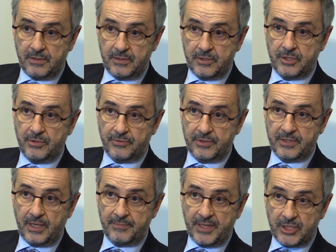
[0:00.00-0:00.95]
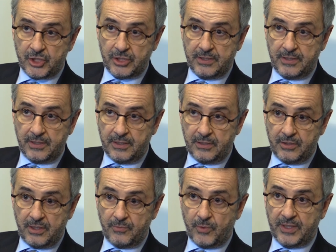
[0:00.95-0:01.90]
children dimension
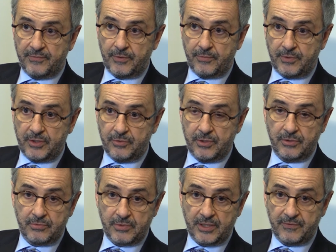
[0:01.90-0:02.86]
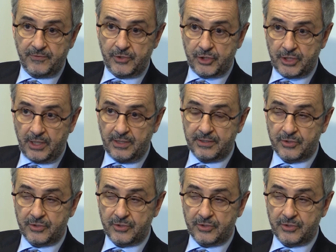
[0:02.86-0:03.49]
in whatever we do, and the right of the child.